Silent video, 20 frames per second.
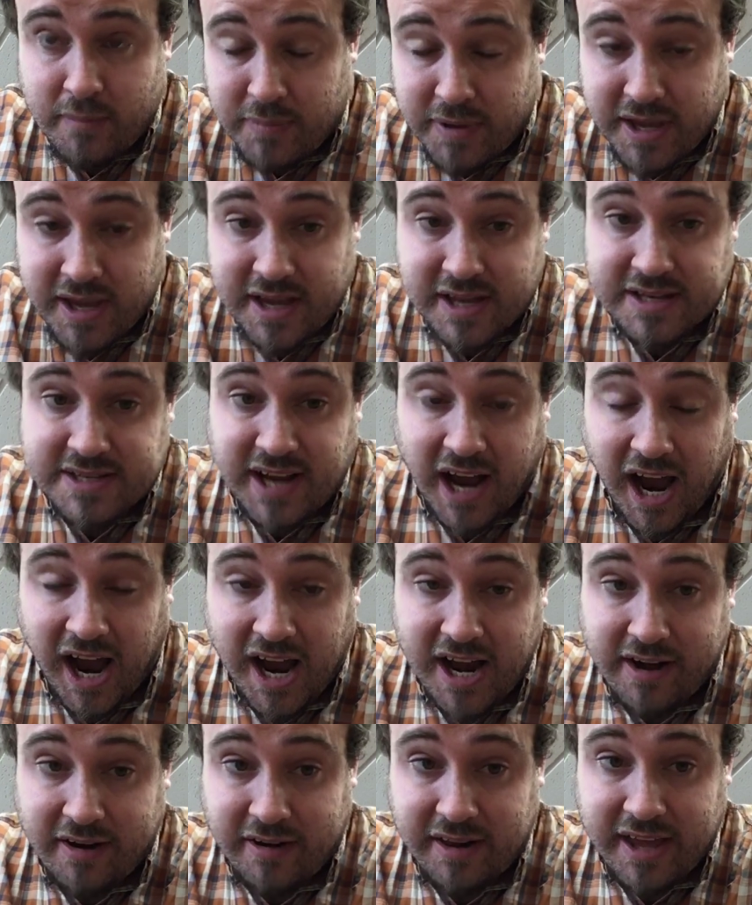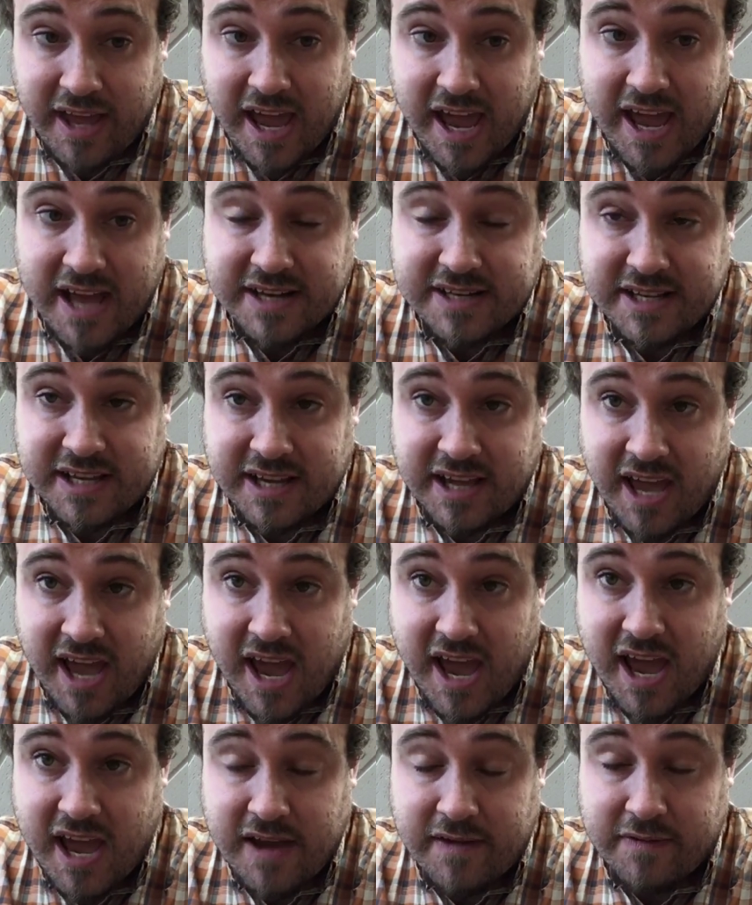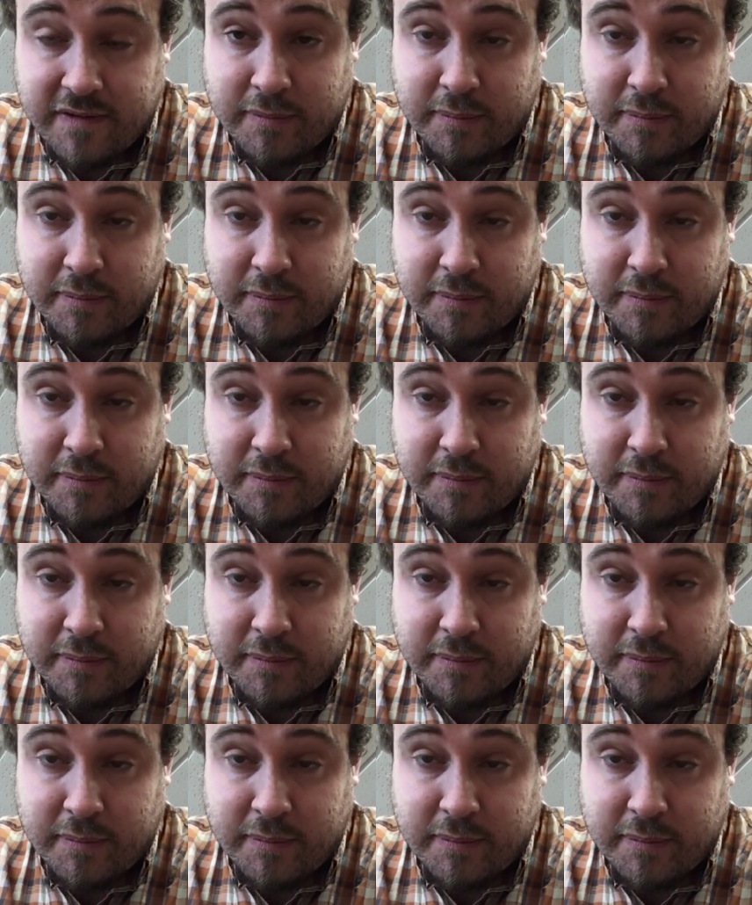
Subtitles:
be entirely anti-gay